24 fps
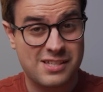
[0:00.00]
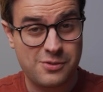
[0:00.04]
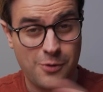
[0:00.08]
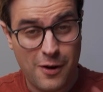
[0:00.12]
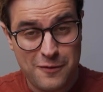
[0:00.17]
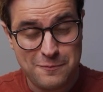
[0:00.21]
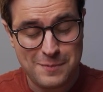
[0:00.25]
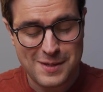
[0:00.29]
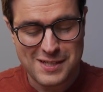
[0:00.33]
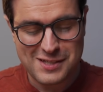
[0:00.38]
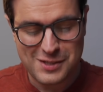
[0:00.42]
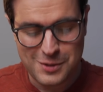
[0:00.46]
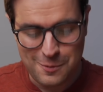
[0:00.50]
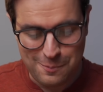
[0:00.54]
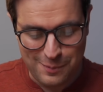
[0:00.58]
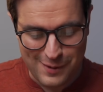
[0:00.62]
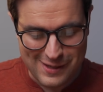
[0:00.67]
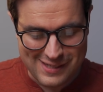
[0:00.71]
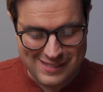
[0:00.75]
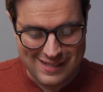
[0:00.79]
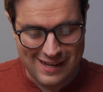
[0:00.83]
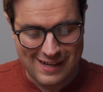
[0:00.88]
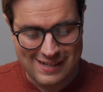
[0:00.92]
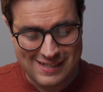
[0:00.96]
So I've been super
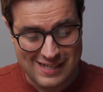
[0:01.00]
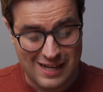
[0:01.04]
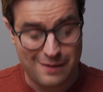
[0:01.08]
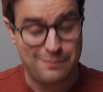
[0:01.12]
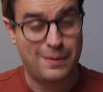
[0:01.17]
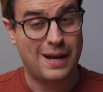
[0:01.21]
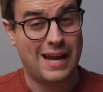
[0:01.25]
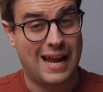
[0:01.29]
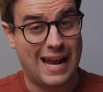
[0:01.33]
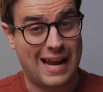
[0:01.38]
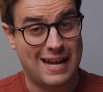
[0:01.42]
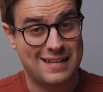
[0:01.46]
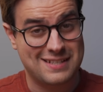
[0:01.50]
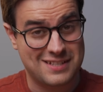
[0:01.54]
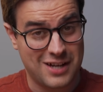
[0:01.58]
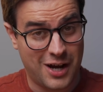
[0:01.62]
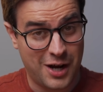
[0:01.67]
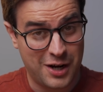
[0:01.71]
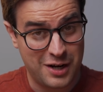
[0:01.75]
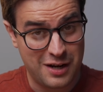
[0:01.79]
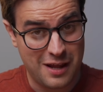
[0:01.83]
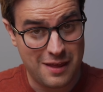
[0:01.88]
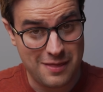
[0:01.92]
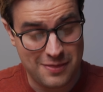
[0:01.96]
excited to get my hands
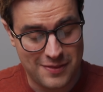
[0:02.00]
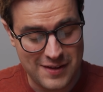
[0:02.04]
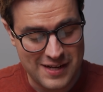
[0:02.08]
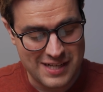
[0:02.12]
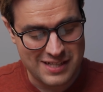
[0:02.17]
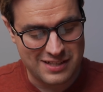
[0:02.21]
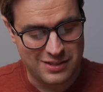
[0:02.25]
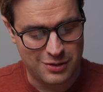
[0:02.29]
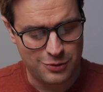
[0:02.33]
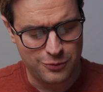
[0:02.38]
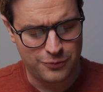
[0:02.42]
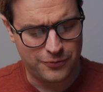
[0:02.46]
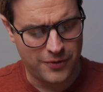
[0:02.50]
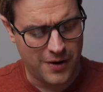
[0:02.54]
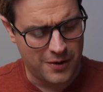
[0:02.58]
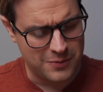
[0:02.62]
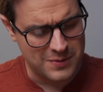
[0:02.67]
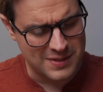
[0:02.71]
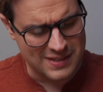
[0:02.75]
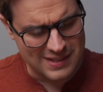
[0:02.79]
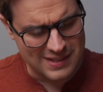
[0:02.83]
on these two phones,